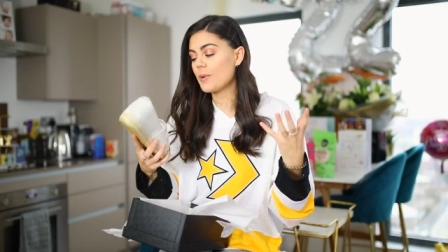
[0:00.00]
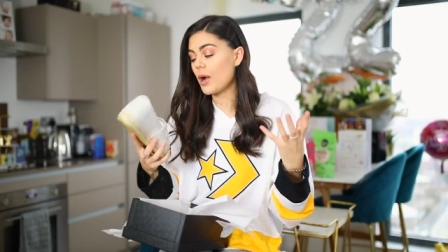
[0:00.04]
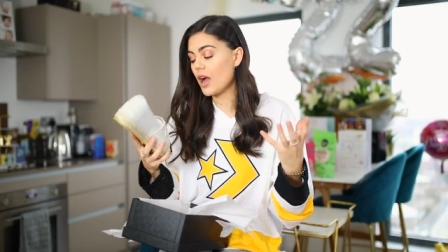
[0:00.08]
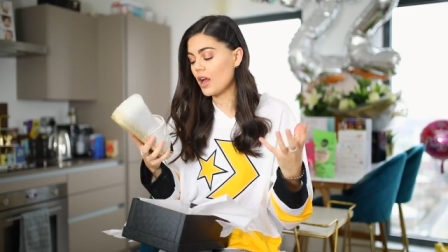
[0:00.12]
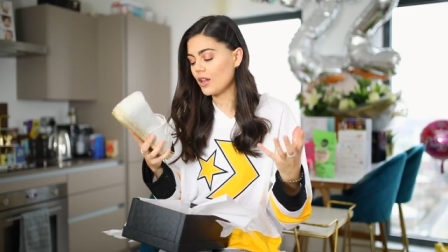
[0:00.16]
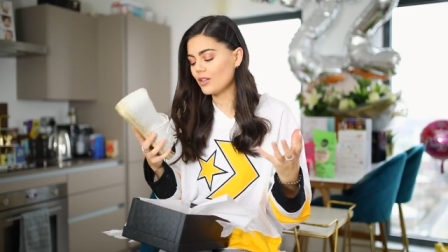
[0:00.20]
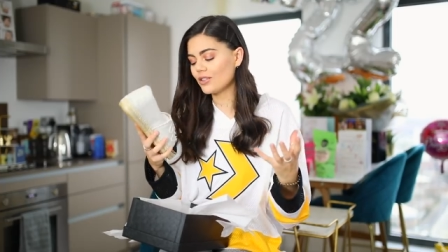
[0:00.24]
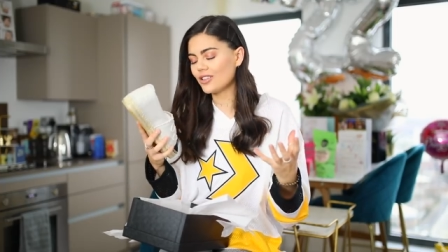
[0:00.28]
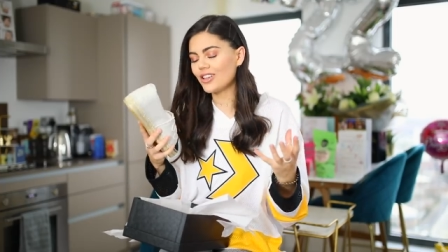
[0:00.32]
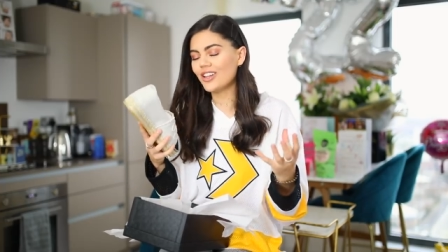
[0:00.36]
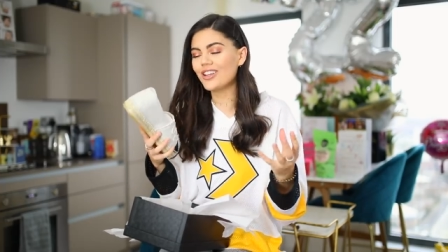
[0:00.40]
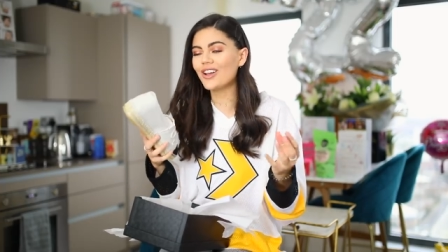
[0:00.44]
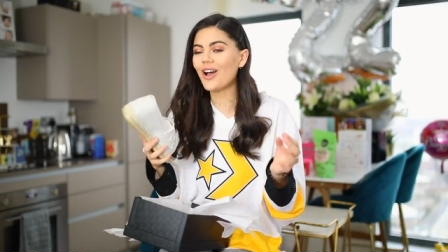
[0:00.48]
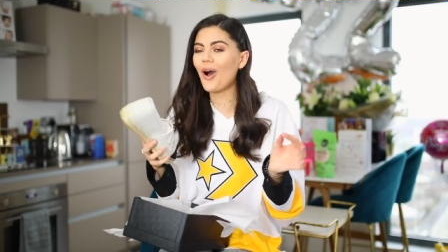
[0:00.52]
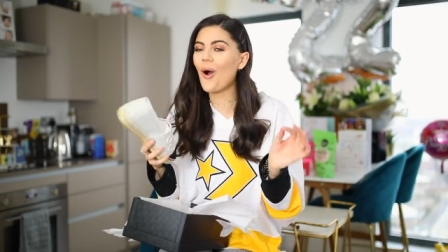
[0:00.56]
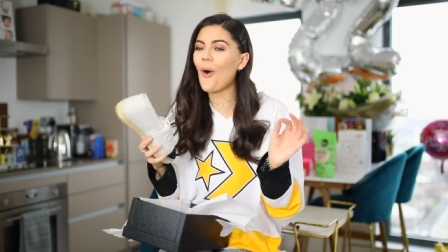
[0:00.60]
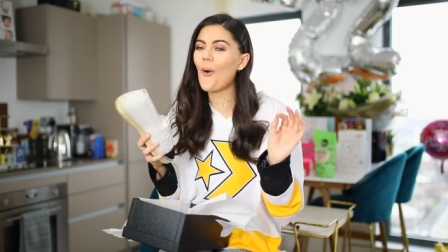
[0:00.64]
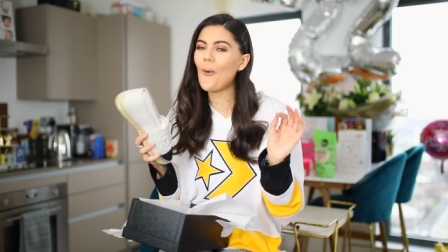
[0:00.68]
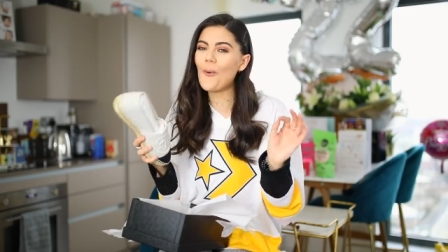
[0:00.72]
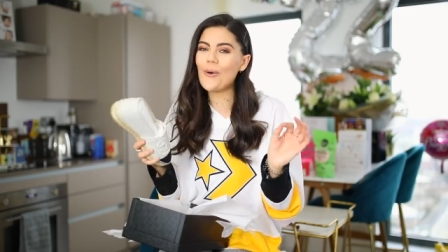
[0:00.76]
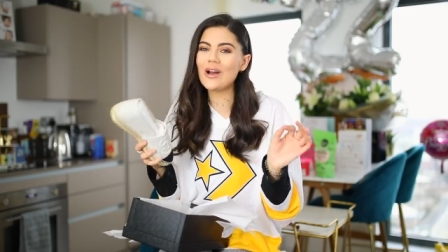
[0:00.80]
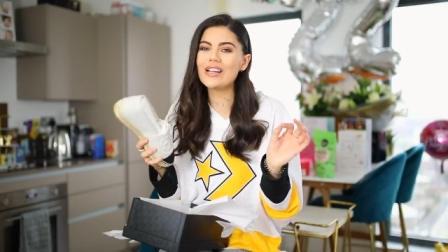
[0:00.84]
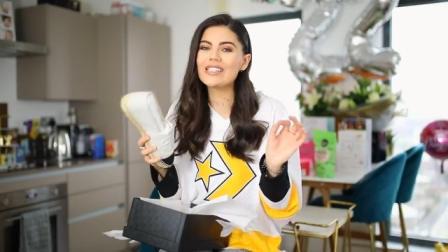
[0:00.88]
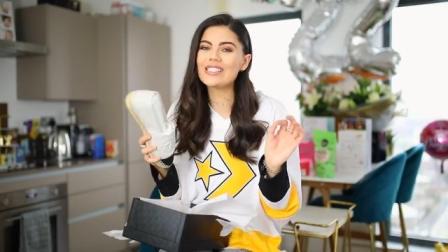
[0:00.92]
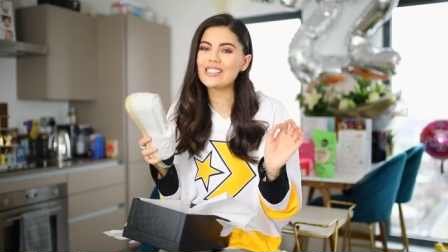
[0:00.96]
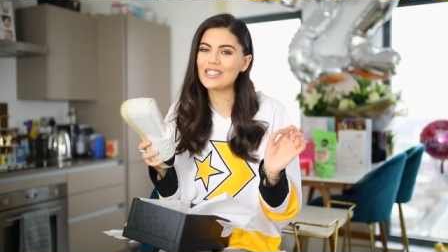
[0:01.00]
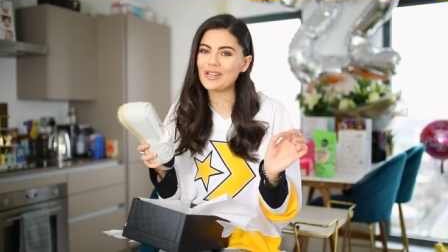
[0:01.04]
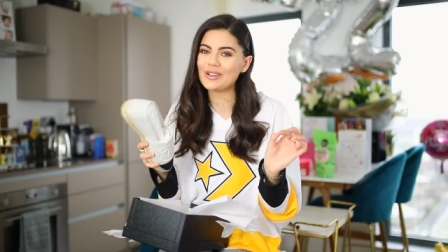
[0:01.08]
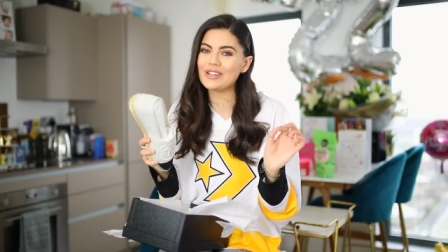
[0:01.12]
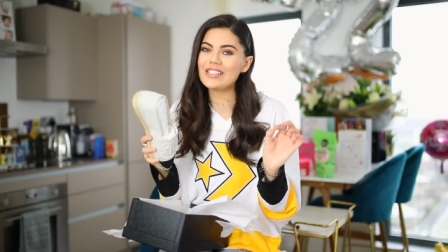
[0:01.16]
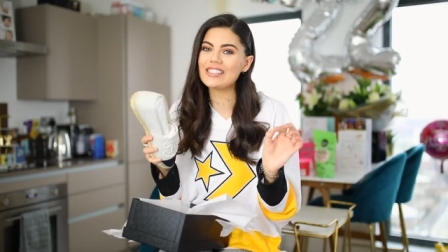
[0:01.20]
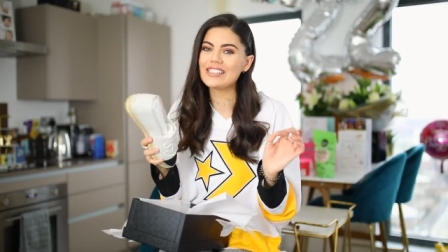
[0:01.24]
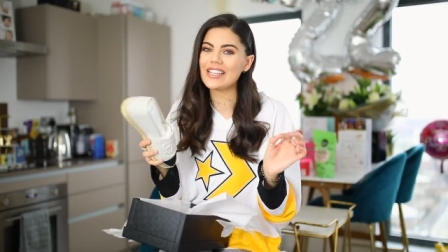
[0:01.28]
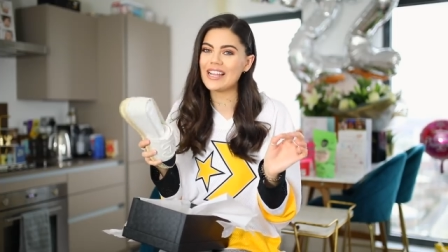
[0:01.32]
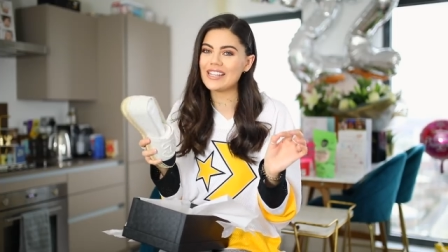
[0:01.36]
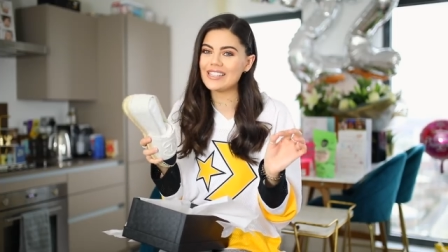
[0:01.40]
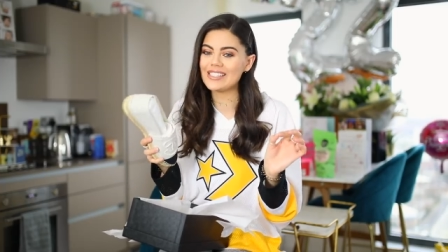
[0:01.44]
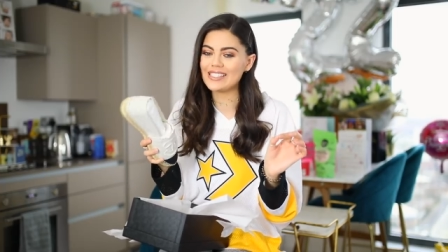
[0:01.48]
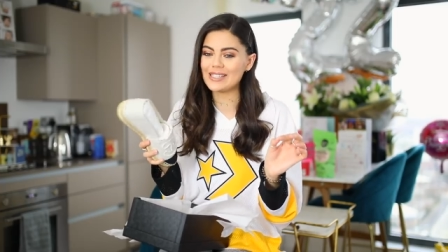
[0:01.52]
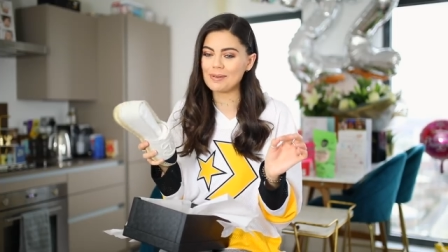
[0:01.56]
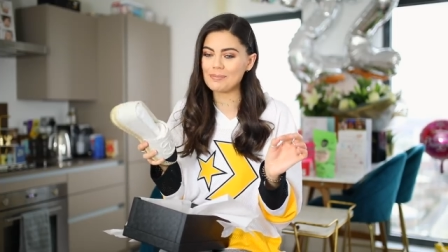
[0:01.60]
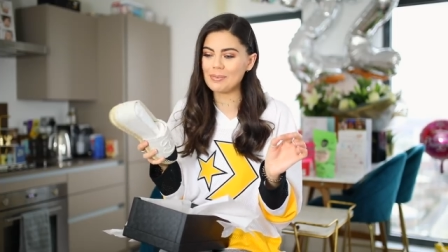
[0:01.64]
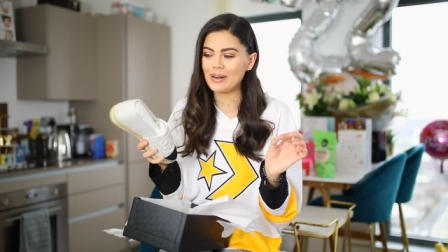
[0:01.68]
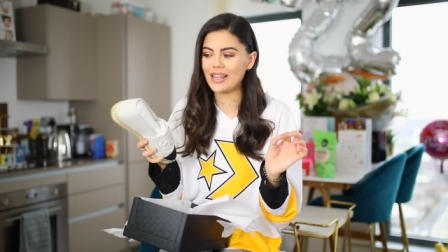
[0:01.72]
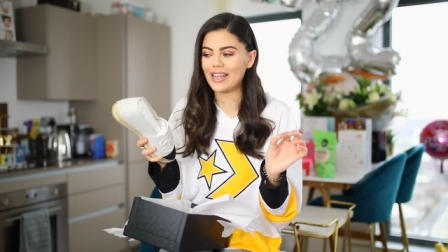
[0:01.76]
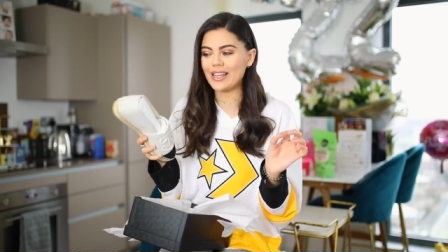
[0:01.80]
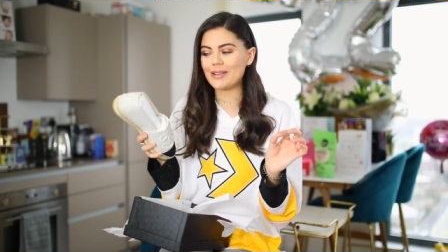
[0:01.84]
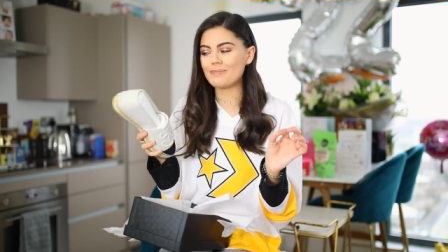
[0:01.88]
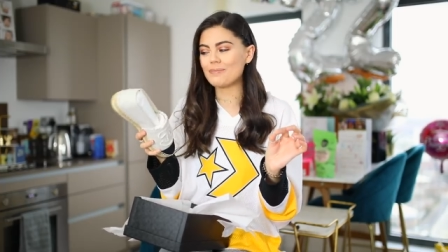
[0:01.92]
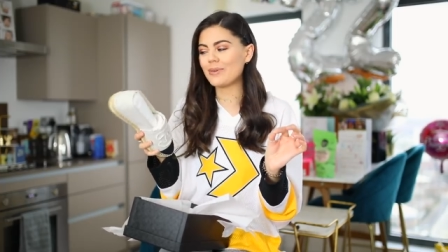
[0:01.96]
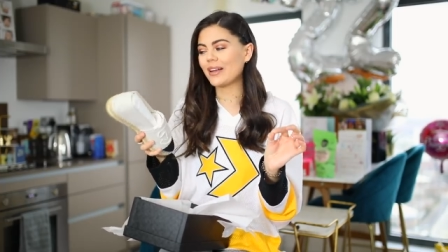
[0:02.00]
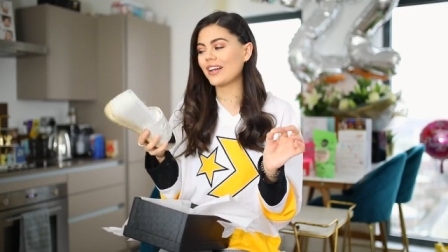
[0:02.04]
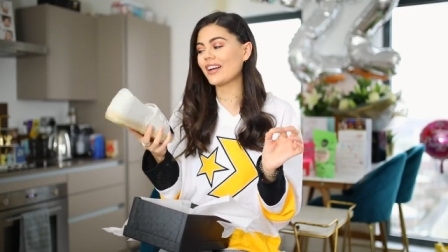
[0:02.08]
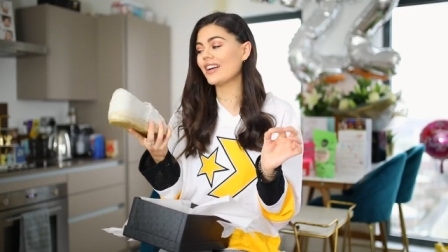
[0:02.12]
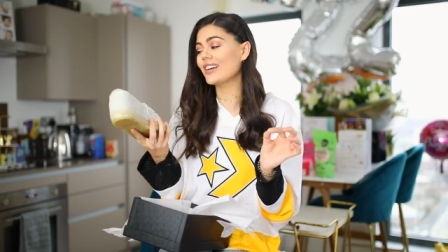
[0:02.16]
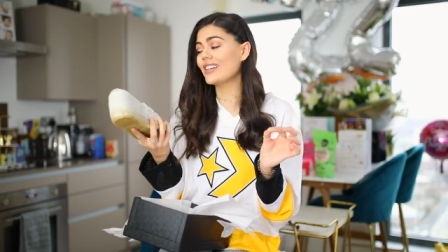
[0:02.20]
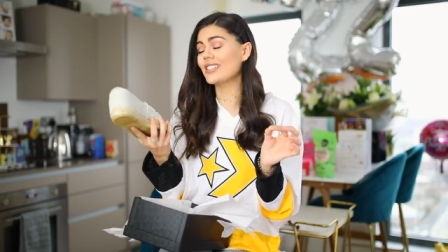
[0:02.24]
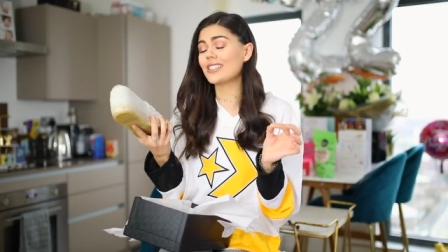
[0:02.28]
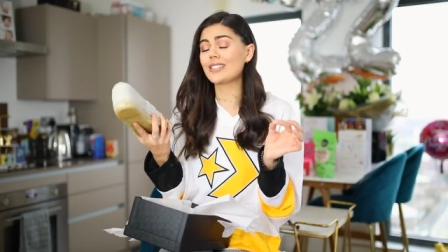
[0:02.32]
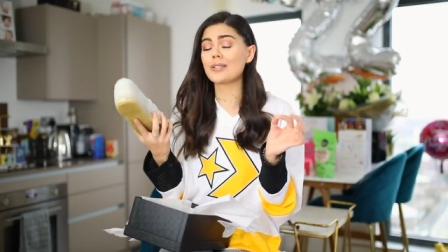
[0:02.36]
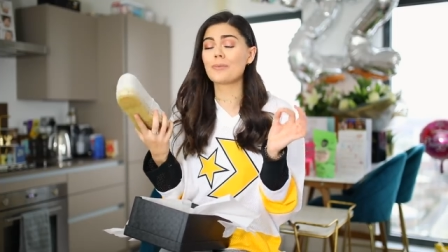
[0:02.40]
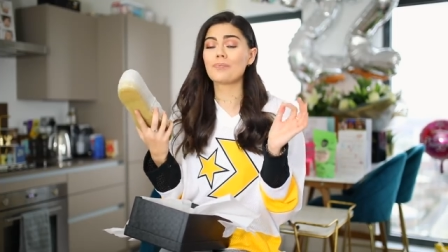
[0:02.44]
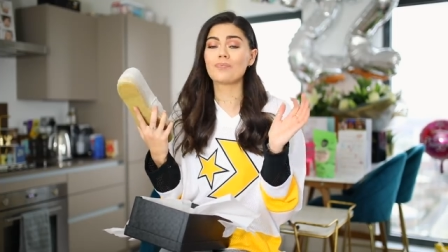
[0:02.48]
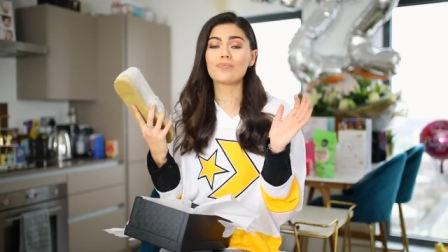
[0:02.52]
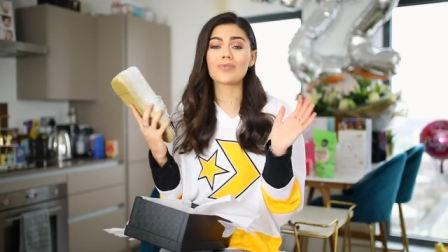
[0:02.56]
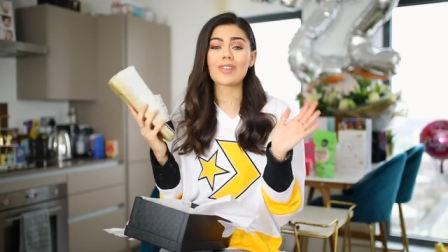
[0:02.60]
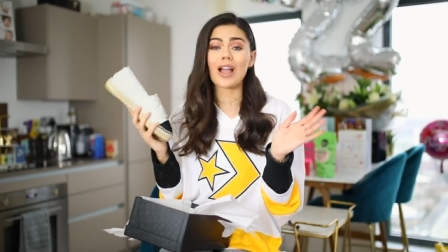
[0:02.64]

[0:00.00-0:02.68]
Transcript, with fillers: but I'll always do it sensibly because